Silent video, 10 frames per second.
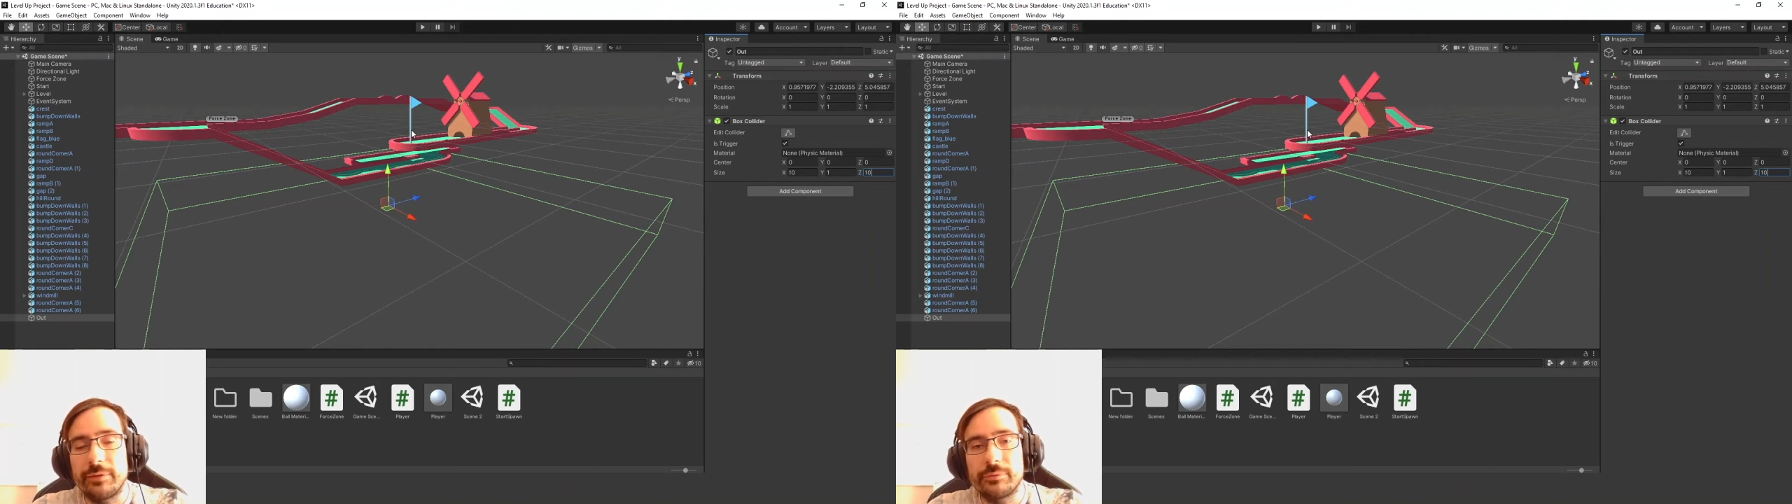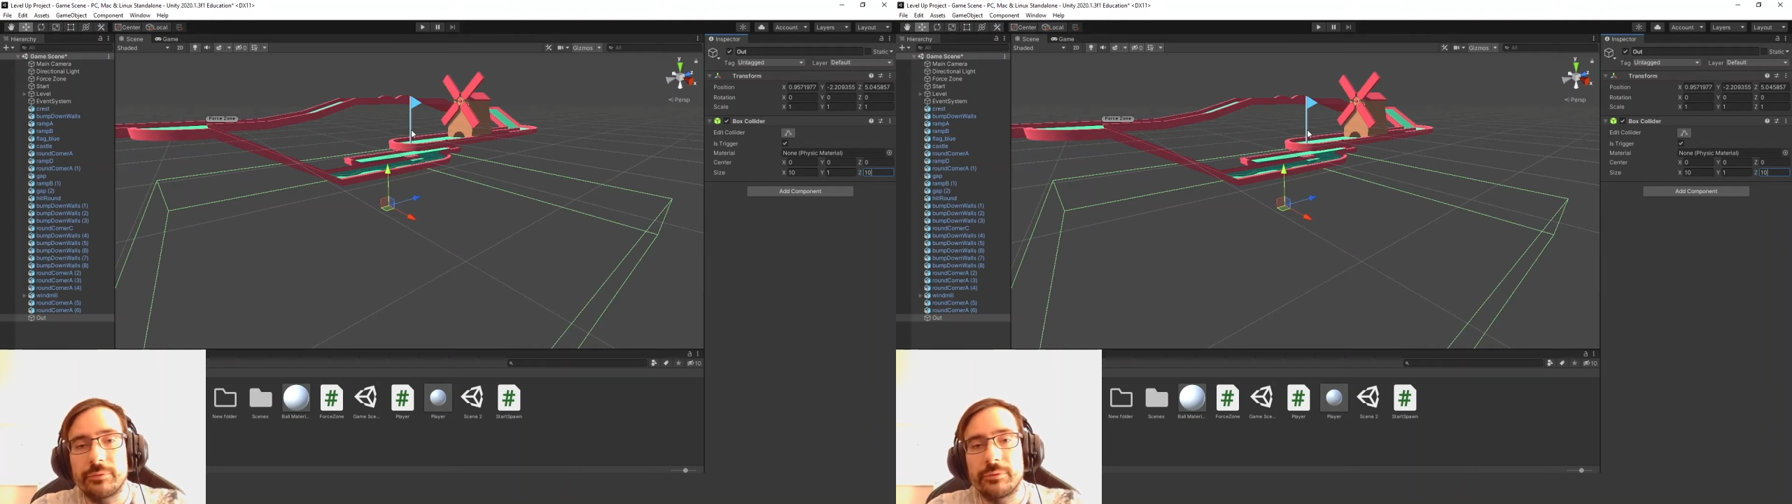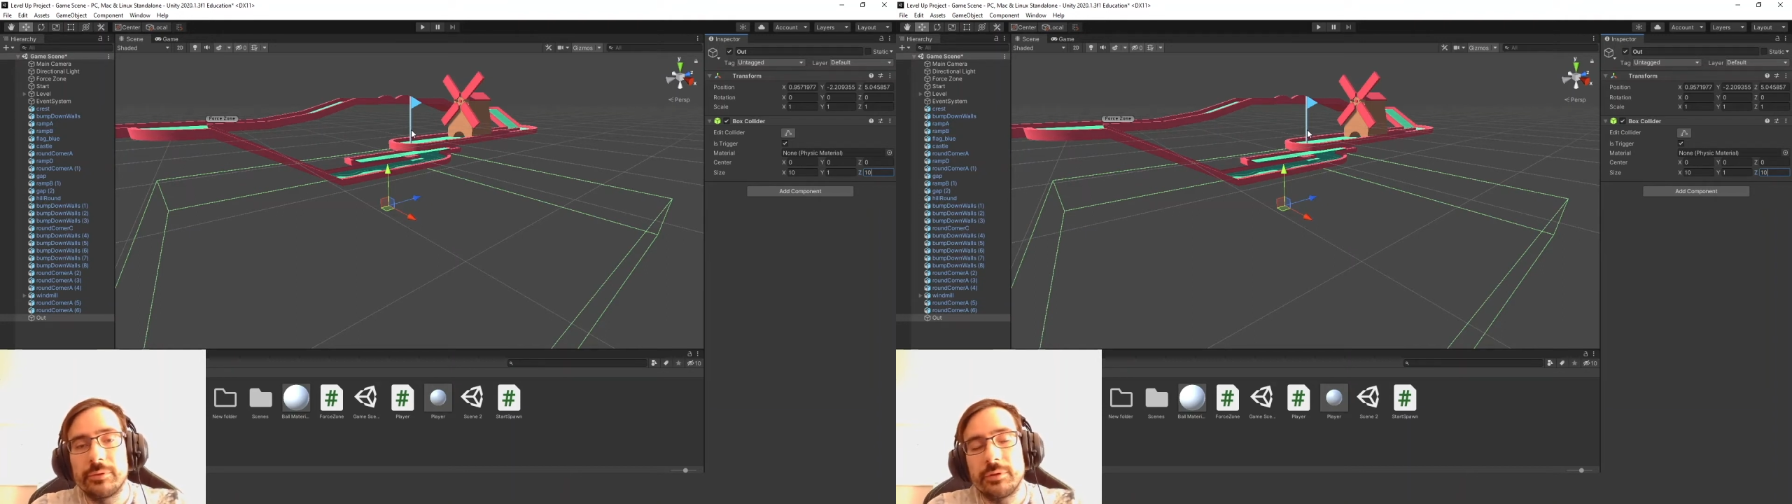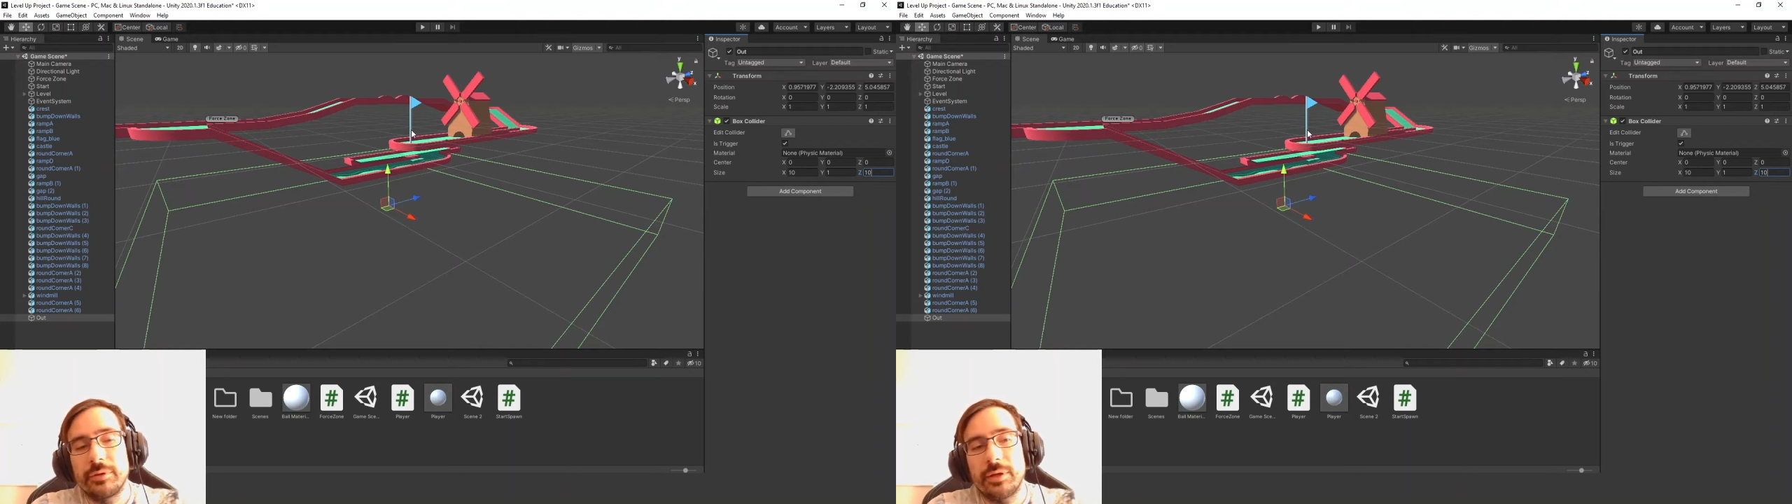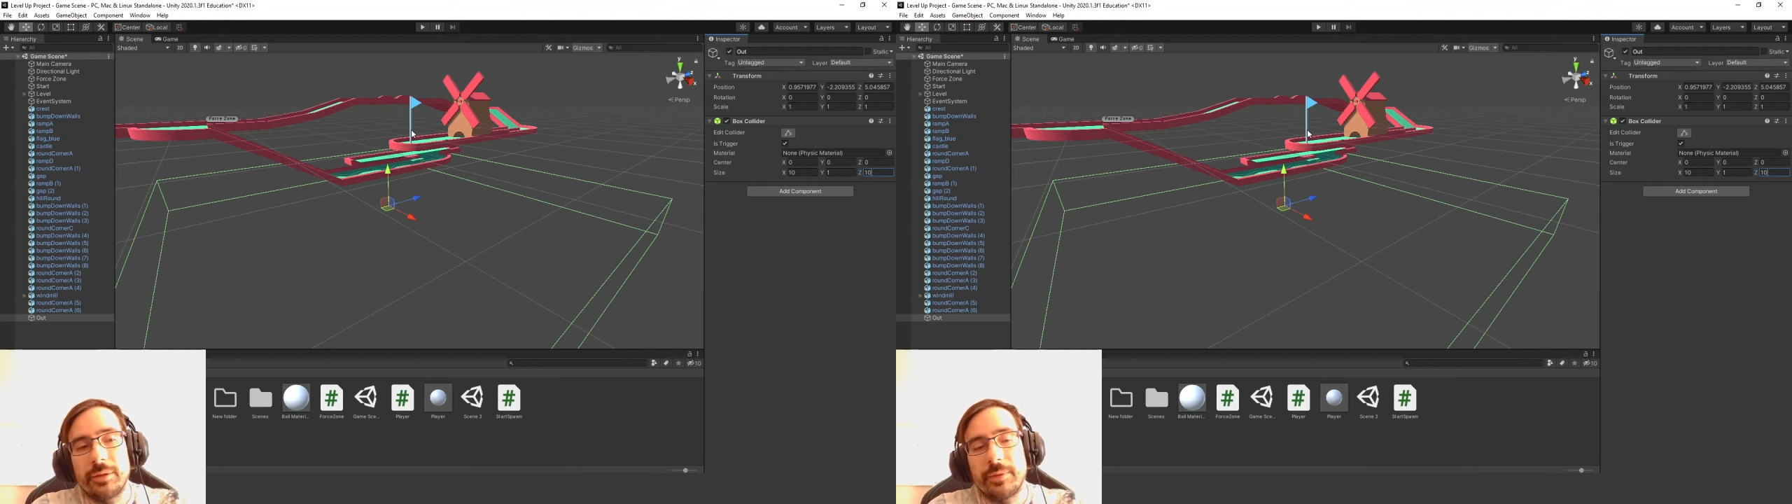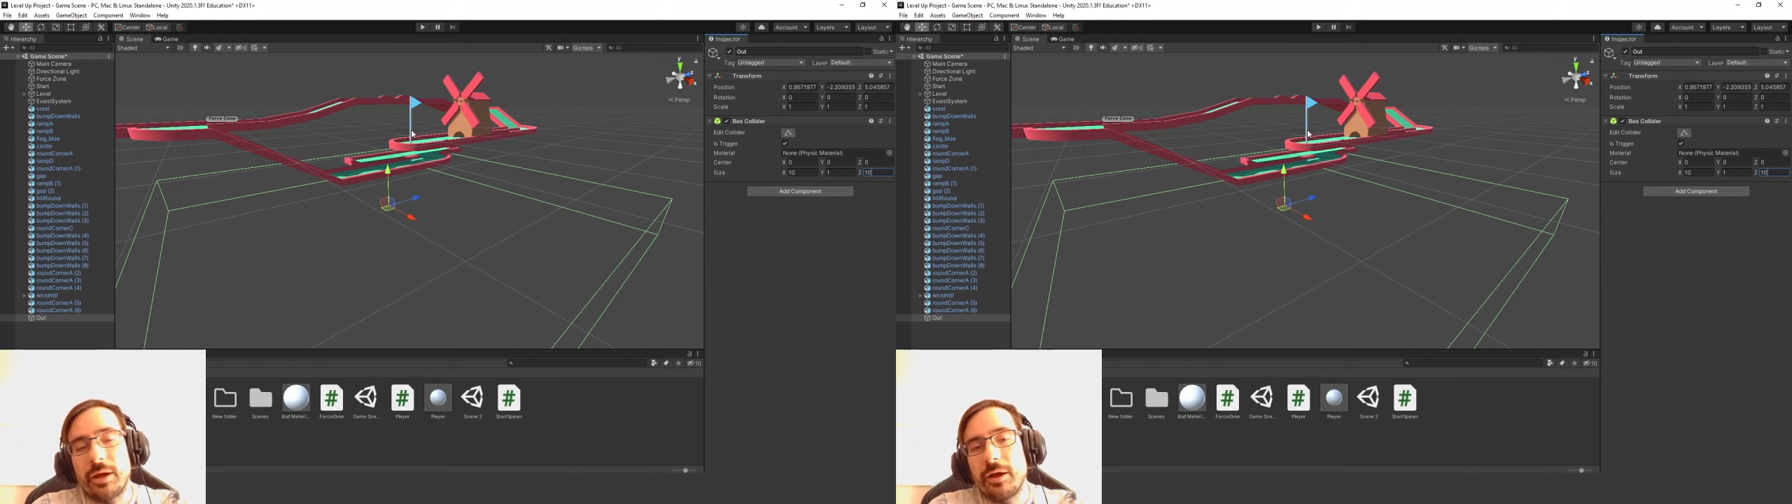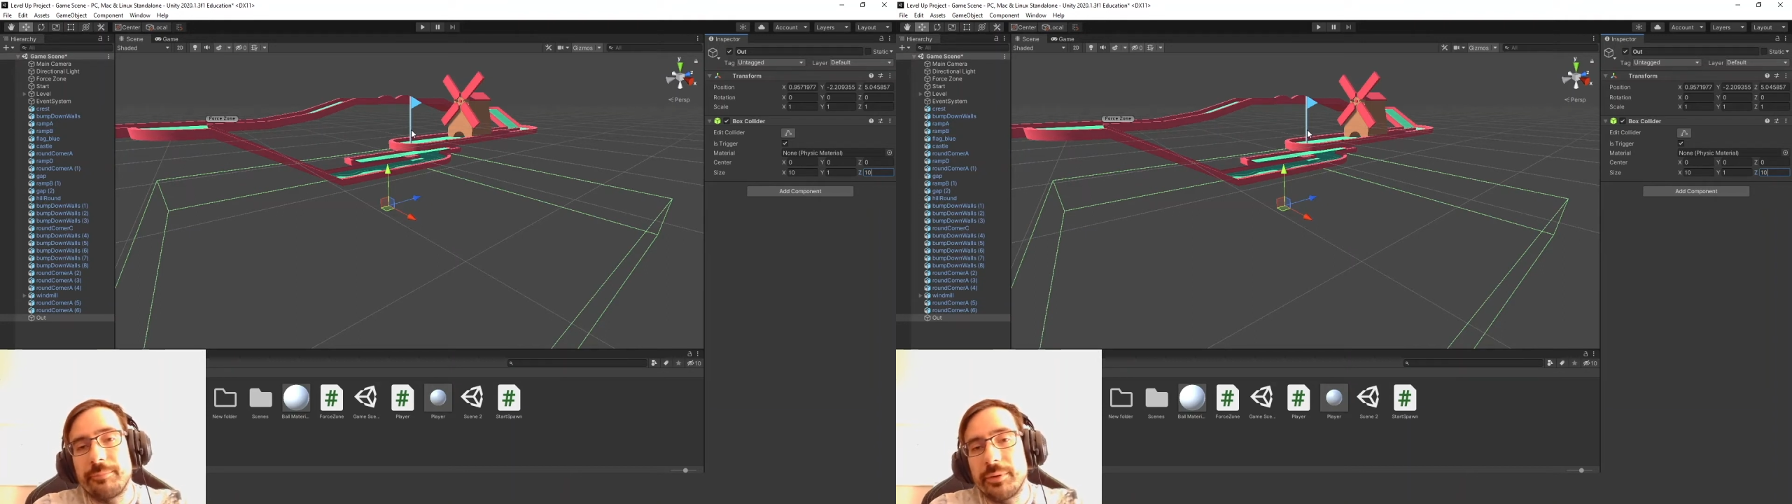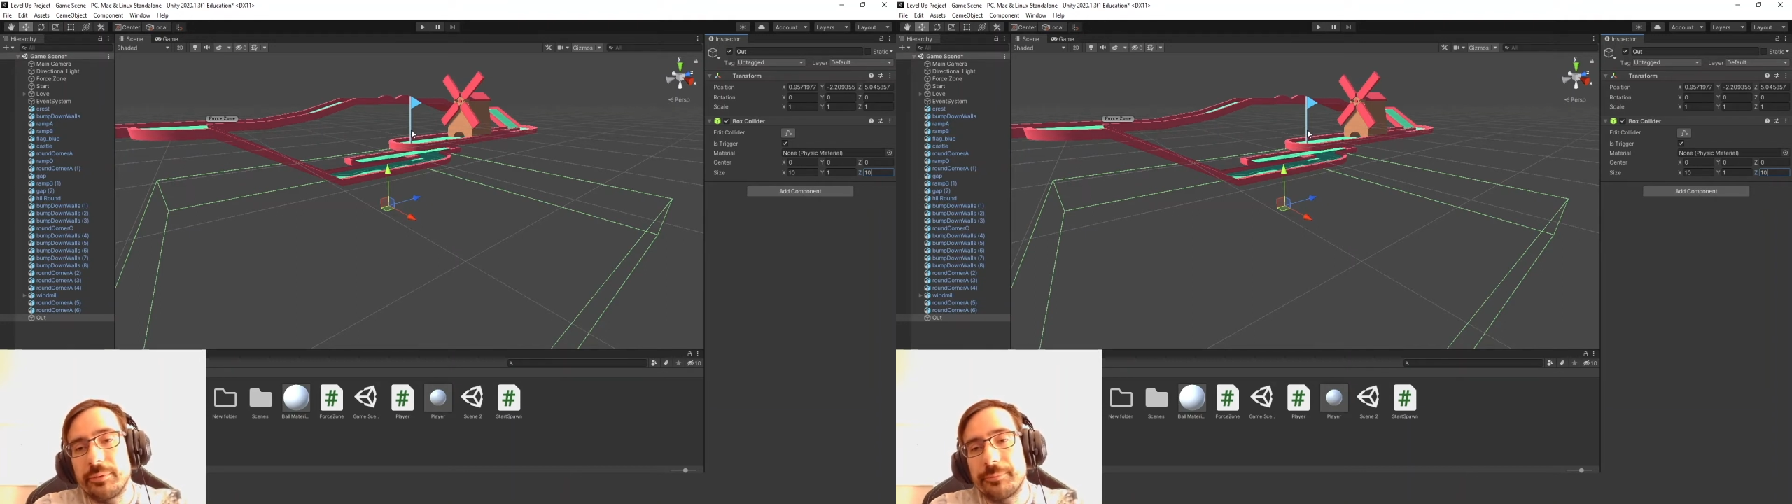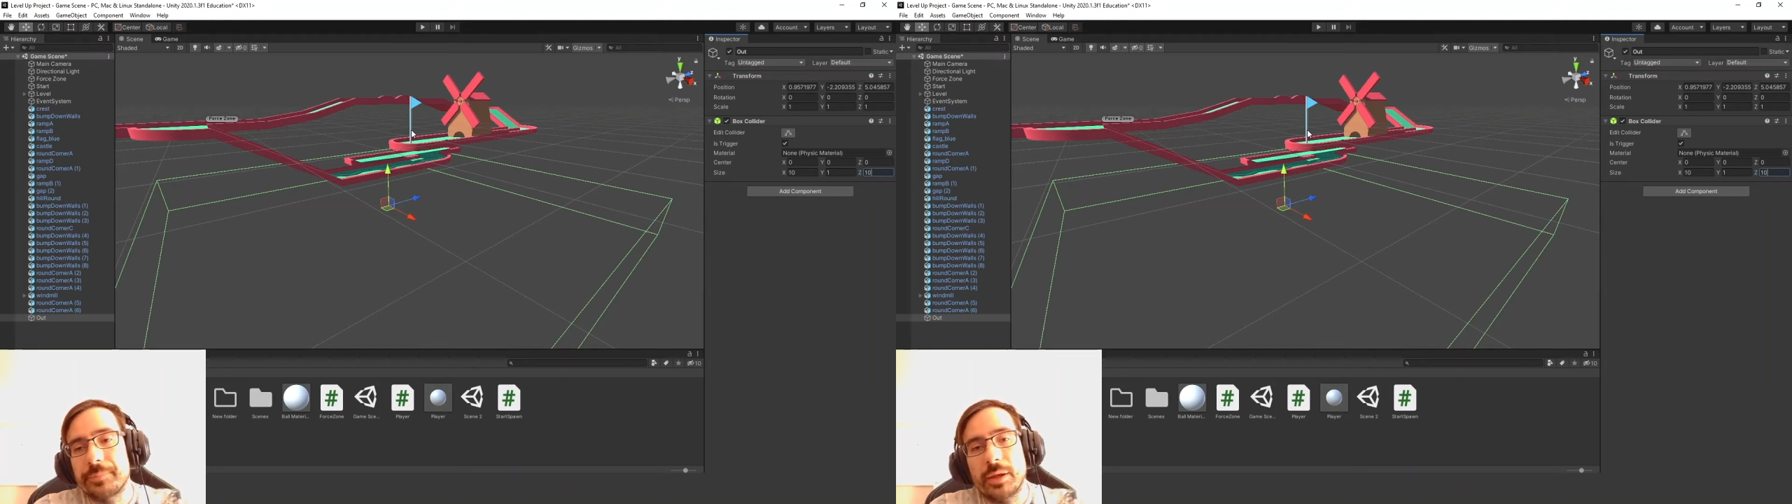level that I've built.